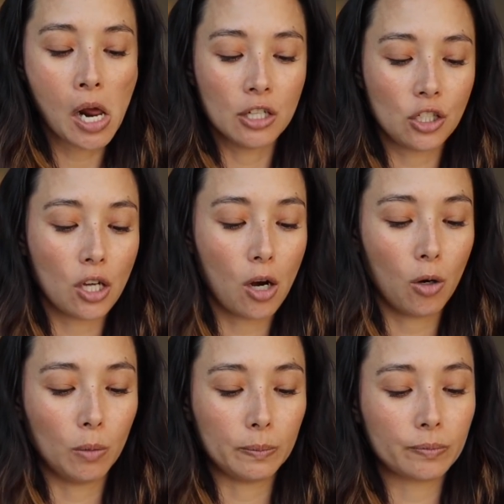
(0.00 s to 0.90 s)

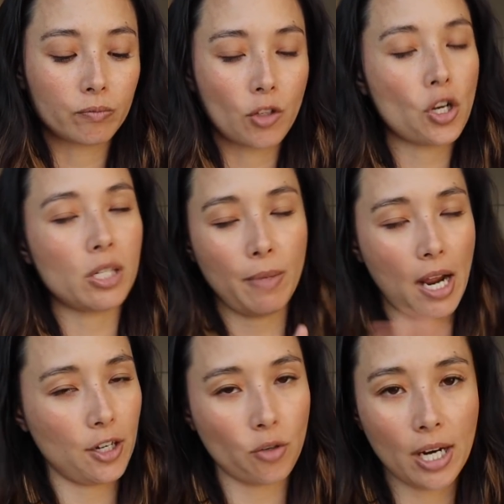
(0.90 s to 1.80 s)
So trust me,
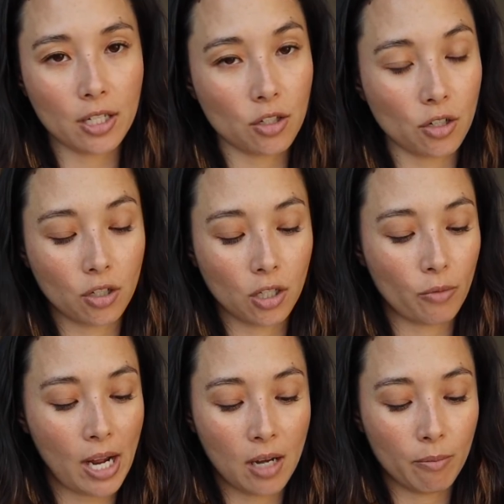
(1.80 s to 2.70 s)
I tried to circle
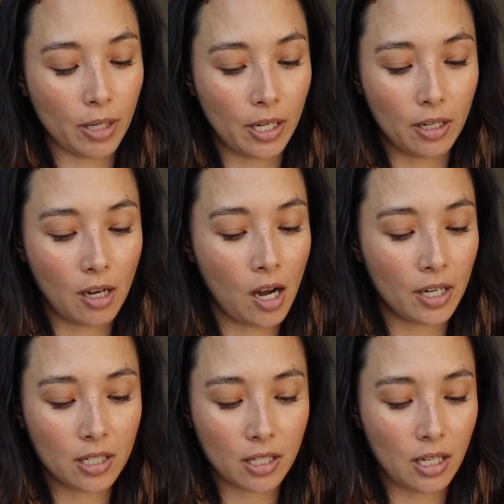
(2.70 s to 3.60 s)
around, but
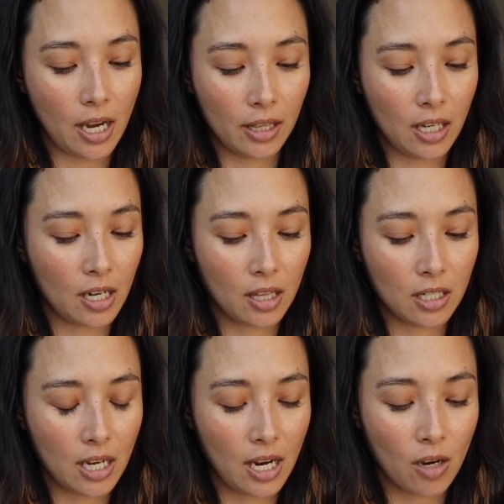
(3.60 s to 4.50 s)
honestly, at the end of the
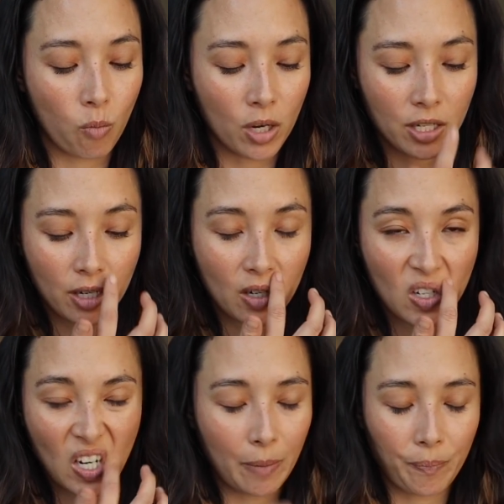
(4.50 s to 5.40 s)
day, it wasn't,
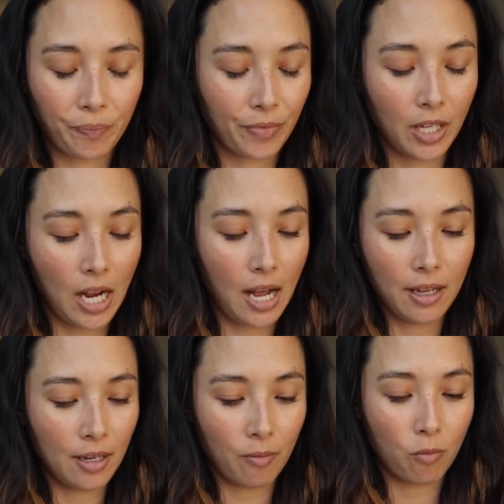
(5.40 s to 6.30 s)
yeah,
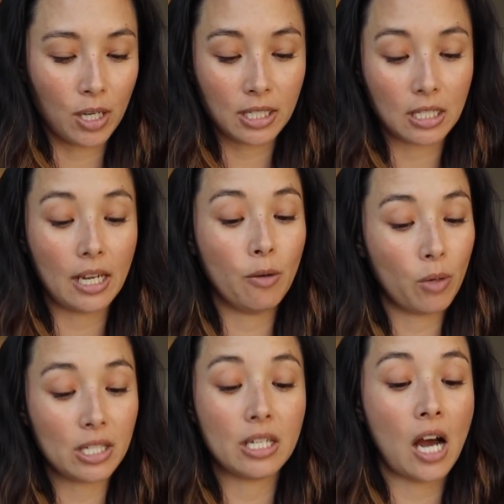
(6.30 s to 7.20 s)
it
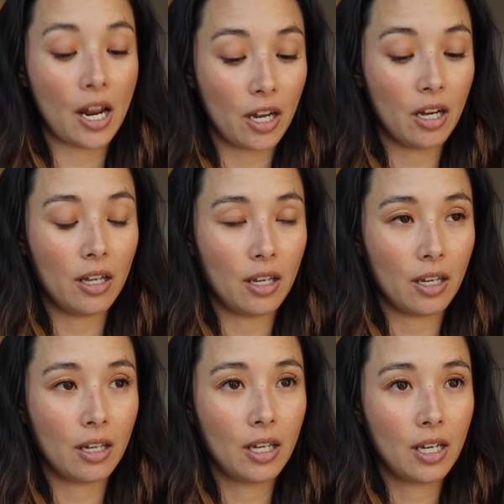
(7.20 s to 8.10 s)
was not
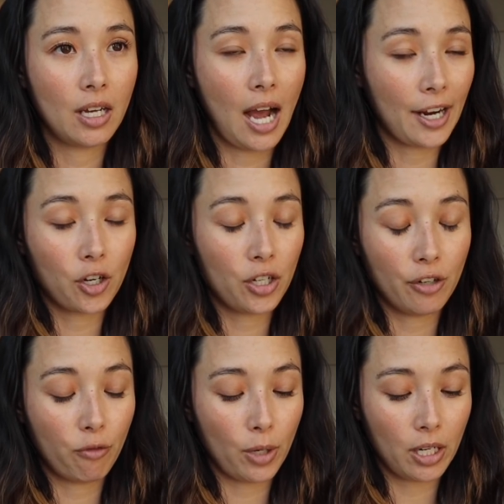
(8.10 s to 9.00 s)
I couldn't
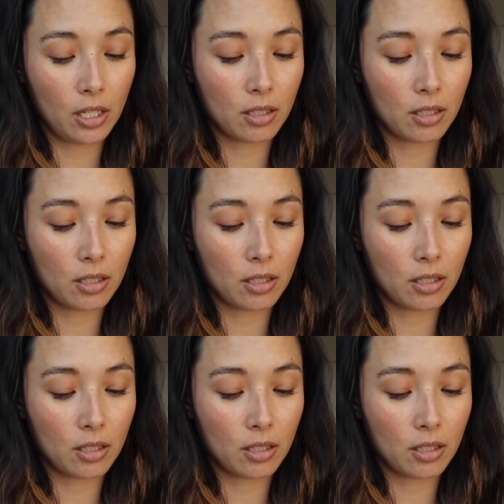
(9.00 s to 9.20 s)
avoid it.